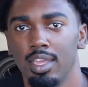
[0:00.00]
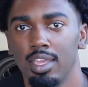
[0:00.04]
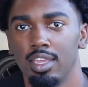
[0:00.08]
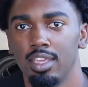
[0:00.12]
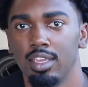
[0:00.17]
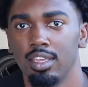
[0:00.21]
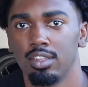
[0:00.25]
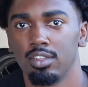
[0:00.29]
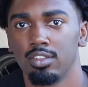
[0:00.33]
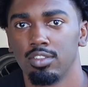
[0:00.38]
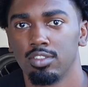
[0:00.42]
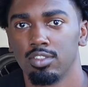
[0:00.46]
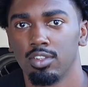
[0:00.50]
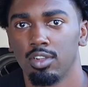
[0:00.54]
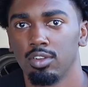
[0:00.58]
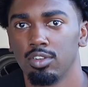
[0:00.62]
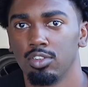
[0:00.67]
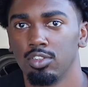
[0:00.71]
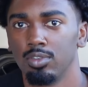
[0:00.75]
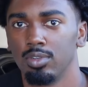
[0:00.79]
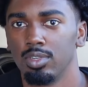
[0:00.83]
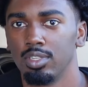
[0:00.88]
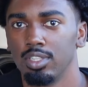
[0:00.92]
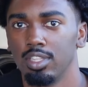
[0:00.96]
and
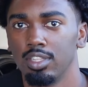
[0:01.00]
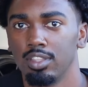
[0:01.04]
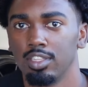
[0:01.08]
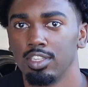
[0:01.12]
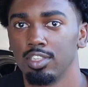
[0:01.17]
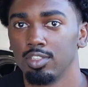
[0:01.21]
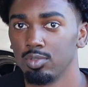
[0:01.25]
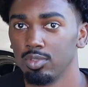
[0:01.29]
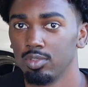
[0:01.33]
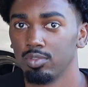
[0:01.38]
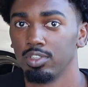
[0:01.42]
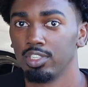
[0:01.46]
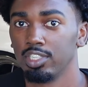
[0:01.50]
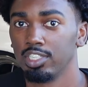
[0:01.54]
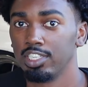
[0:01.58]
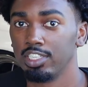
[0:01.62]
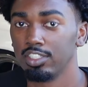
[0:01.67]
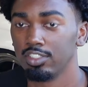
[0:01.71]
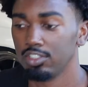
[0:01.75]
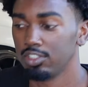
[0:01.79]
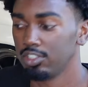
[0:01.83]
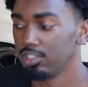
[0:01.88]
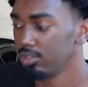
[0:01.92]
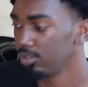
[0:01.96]
start doing the things we really
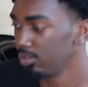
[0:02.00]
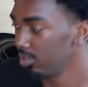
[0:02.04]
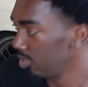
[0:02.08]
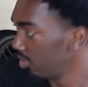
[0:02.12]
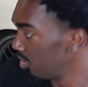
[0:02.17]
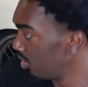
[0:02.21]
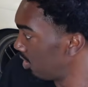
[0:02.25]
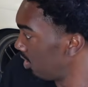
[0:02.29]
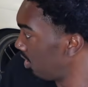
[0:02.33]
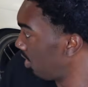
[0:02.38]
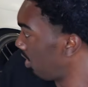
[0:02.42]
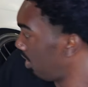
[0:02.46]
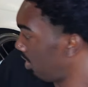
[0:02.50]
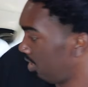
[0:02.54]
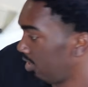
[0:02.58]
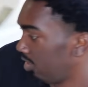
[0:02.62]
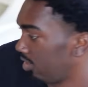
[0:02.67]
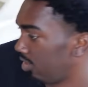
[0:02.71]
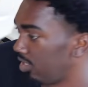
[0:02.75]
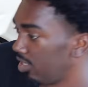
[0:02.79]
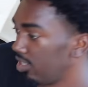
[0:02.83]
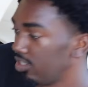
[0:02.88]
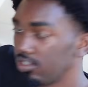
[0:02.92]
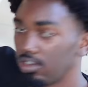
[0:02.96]
need to do.
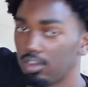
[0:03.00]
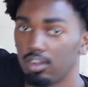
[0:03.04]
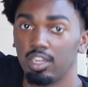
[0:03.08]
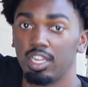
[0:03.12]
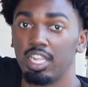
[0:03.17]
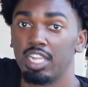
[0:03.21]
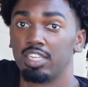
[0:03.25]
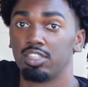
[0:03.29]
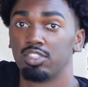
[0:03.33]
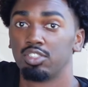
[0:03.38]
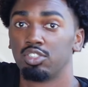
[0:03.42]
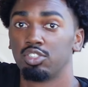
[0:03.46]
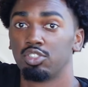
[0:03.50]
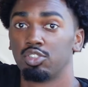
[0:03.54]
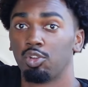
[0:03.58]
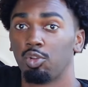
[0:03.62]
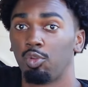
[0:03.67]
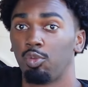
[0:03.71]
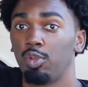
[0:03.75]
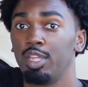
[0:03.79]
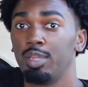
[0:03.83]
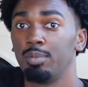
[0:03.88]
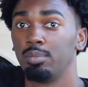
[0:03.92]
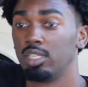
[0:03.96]
These are
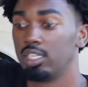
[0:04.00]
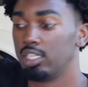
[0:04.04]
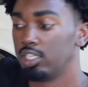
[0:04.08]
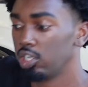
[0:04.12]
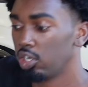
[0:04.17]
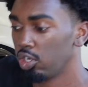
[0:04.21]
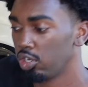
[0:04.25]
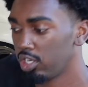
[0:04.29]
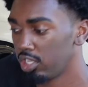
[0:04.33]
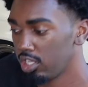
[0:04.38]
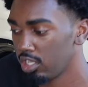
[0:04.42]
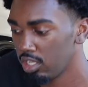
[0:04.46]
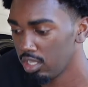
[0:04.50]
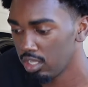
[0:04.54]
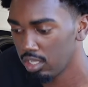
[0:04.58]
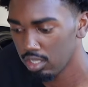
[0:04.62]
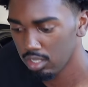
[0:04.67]
extremely dirty.